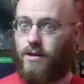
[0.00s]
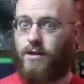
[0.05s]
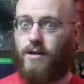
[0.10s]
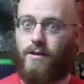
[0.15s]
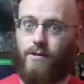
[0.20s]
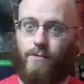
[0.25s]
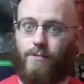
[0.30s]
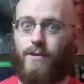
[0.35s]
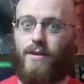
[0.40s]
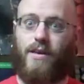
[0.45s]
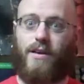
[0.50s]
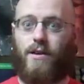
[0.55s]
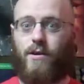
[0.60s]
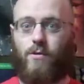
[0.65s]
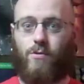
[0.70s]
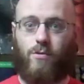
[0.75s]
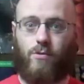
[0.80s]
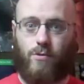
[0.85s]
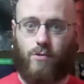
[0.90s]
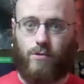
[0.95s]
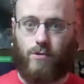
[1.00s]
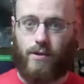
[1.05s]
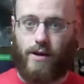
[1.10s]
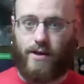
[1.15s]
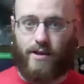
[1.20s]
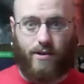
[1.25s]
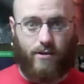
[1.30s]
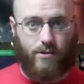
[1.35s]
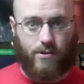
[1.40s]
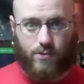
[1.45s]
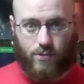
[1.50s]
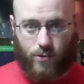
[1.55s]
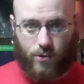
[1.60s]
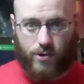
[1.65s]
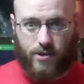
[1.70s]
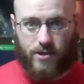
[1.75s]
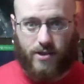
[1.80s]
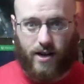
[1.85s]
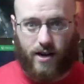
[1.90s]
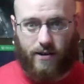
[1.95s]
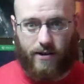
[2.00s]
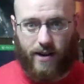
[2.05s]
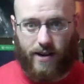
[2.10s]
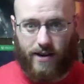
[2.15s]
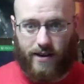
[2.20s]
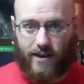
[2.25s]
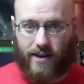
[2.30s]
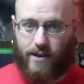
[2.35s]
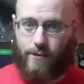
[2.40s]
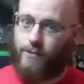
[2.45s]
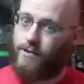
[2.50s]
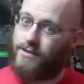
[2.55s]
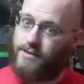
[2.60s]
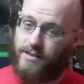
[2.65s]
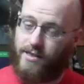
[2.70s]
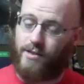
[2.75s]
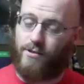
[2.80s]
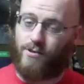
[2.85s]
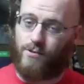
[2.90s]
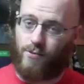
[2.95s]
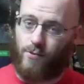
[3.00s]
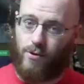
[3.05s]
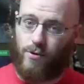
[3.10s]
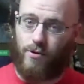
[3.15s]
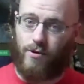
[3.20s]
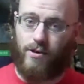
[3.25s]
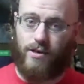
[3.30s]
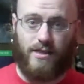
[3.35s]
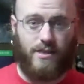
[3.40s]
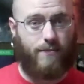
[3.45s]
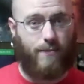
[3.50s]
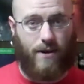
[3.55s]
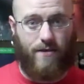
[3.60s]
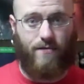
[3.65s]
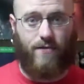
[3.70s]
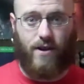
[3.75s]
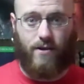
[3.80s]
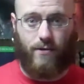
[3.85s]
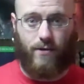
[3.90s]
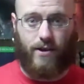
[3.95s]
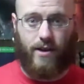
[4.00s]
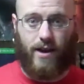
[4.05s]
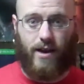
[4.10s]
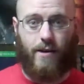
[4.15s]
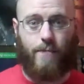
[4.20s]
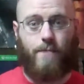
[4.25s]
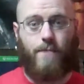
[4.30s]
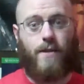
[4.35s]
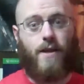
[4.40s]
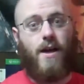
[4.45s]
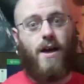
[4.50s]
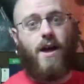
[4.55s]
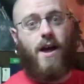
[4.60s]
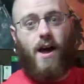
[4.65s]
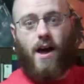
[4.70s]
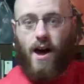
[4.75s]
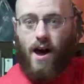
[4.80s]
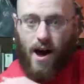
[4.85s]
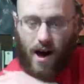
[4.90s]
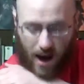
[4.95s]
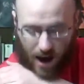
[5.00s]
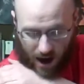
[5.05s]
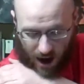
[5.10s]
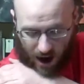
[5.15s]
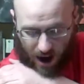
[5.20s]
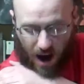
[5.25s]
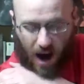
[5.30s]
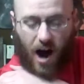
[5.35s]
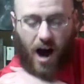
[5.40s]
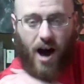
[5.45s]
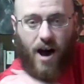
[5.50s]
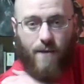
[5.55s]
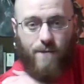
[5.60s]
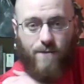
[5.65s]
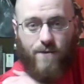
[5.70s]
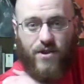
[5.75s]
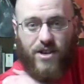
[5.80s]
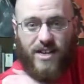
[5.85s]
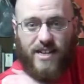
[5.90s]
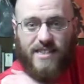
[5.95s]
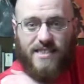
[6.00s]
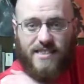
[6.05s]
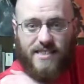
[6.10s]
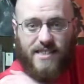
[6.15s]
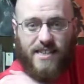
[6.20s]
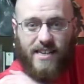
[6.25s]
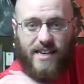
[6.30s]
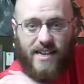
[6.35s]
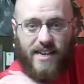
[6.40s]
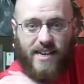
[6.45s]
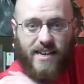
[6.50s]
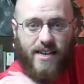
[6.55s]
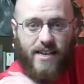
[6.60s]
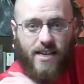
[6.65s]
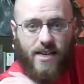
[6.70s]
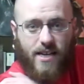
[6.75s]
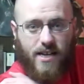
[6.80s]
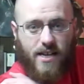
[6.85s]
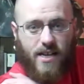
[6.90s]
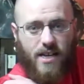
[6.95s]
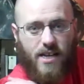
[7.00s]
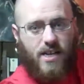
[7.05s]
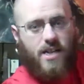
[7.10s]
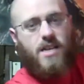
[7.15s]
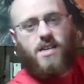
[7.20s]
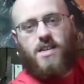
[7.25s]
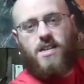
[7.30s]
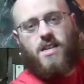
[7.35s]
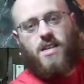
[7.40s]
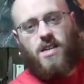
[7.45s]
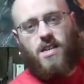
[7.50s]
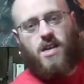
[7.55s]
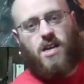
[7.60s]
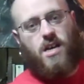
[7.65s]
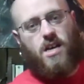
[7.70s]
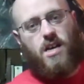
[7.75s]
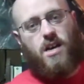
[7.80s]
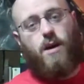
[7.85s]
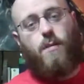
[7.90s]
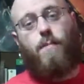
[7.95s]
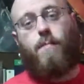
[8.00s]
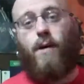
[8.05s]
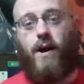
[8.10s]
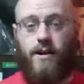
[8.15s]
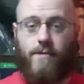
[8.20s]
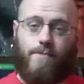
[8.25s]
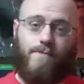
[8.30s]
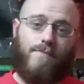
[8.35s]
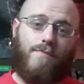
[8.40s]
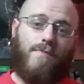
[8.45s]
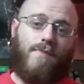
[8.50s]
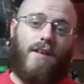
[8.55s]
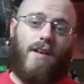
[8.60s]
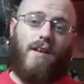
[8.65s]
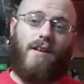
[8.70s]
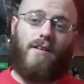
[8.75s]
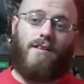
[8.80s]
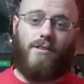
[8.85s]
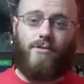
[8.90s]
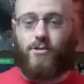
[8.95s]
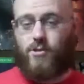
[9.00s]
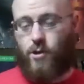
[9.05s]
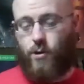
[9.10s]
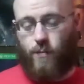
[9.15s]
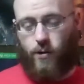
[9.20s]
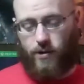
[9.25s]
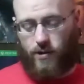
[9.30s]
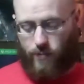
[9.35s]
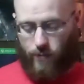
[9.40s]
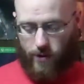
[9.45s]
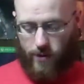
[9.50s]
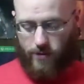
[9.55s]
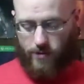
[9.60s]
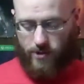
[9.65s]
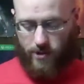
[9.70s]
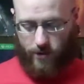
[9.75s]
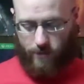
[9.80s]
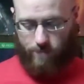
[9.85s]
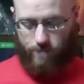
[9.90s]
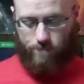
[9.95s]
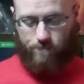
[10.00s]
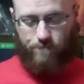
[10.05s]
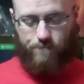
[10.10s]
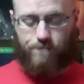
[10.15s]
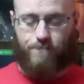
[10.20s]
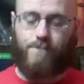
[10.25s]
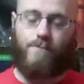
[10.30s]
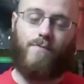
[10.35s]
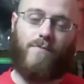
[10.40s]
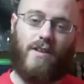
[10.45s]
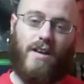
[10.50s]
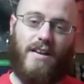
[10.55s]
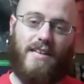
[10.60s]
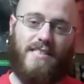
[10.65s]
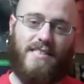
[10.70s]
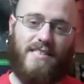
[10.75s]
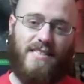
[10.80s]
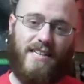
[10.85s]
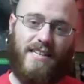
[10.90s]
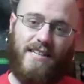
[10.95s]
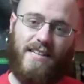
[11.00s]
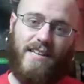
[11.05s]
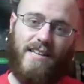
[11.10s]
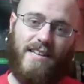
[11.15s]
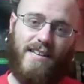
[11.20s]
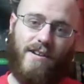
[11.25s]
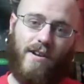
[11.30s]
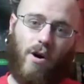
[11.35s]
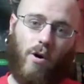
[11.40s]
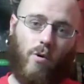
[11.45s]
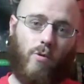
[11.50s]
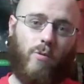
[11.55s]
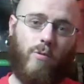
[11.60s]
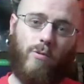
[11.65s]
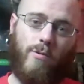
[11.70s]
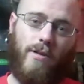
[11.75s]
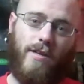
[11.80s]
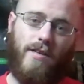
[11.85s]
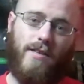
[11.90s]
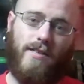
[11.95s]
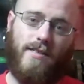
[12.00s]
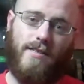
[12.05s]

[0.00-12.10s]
it'll be like a cool like Gears of War style kind of game, because Gears of War is my favorite game. Obviously, but there's no multiplayer. So, it's set in old